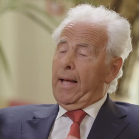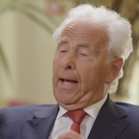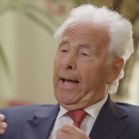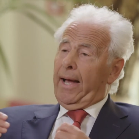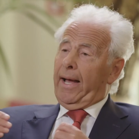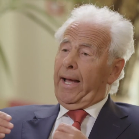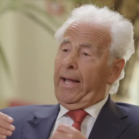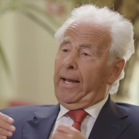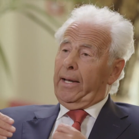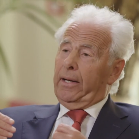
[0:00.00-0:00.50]

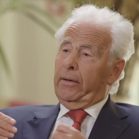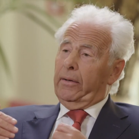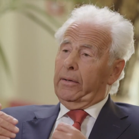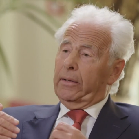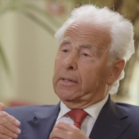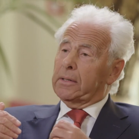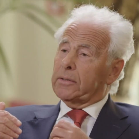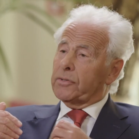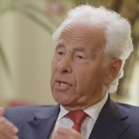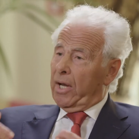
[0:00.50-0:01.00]

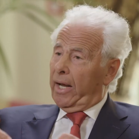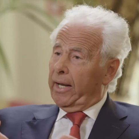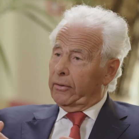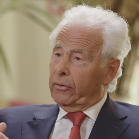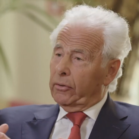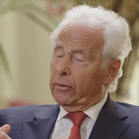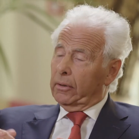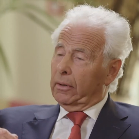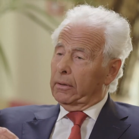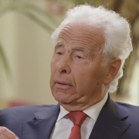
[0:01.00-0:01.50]
And
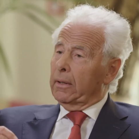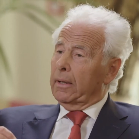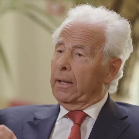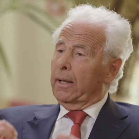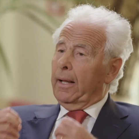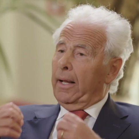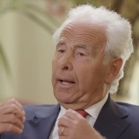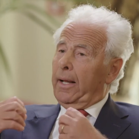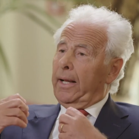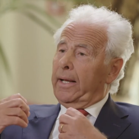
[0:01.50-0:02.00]
Daniel
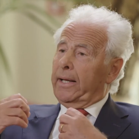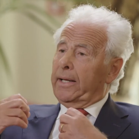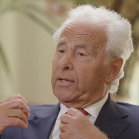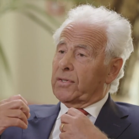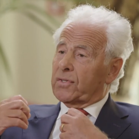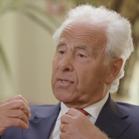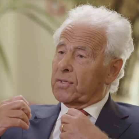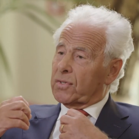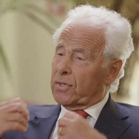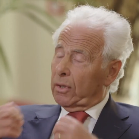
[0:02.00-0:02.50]

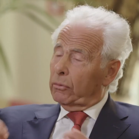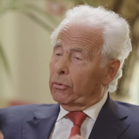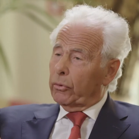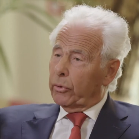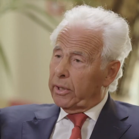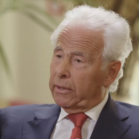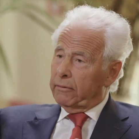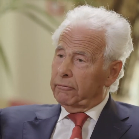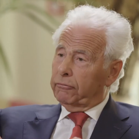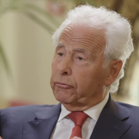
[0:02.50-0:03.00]
is so
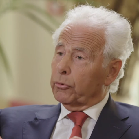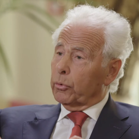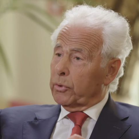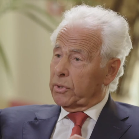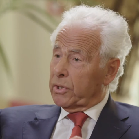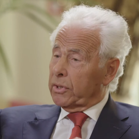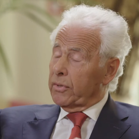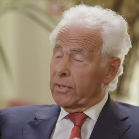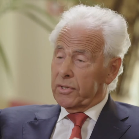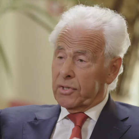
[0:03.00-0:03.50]
looking forward
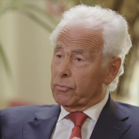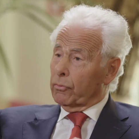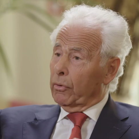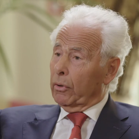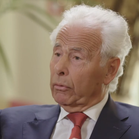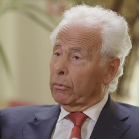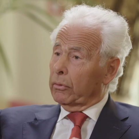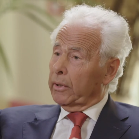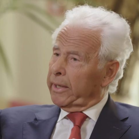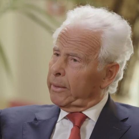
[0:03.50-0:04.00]
to this
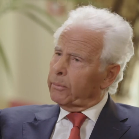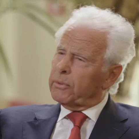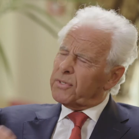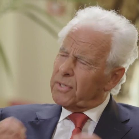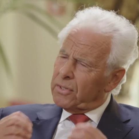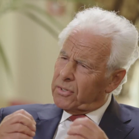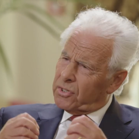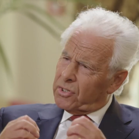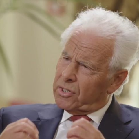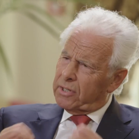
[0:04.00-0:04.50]
role. It was
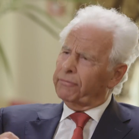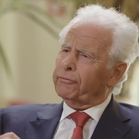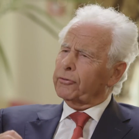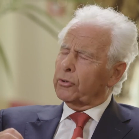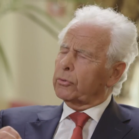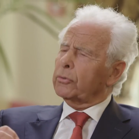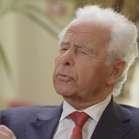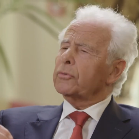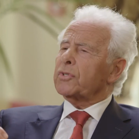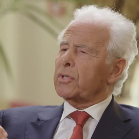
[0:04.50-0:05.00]
a
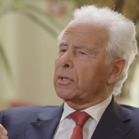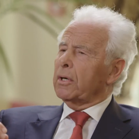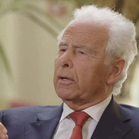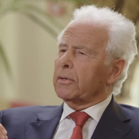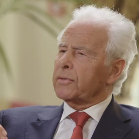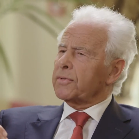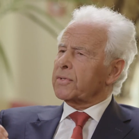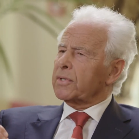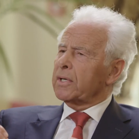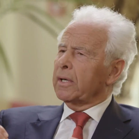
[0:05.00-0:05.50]
difficult
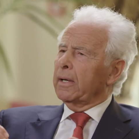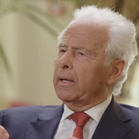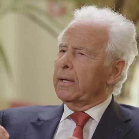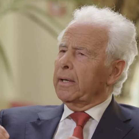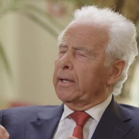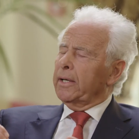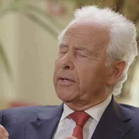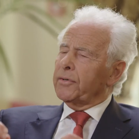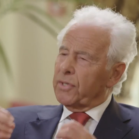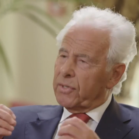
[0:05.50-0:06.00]
task
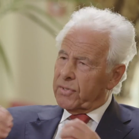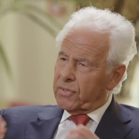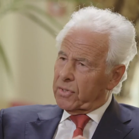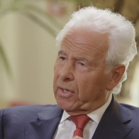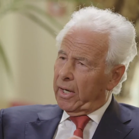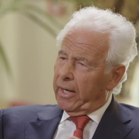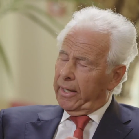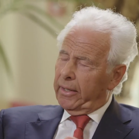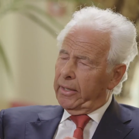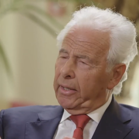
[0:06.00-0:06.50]
in
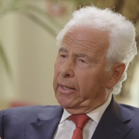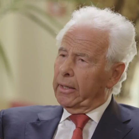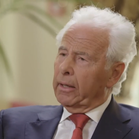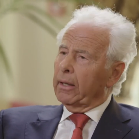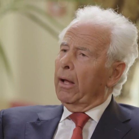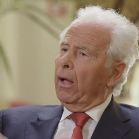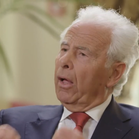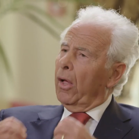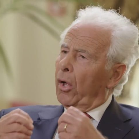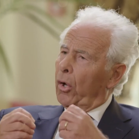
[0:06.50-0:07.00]
deciding
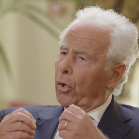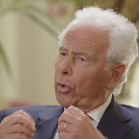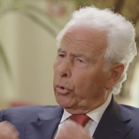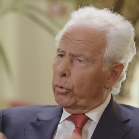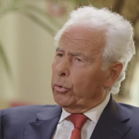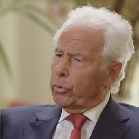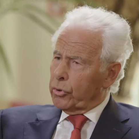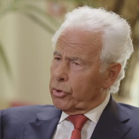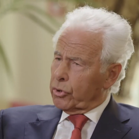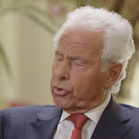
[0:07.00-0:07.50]

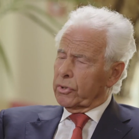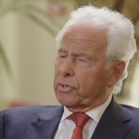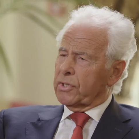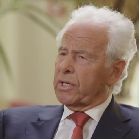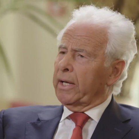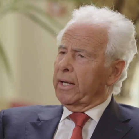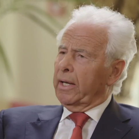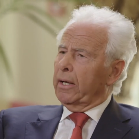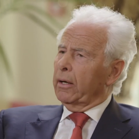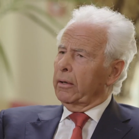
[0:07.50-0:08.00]
who should
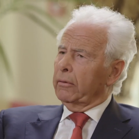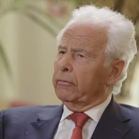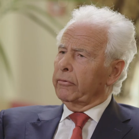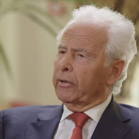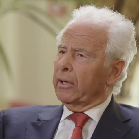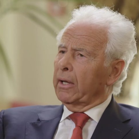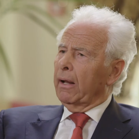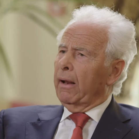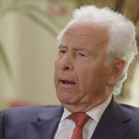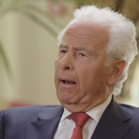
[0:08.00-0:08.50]
take over.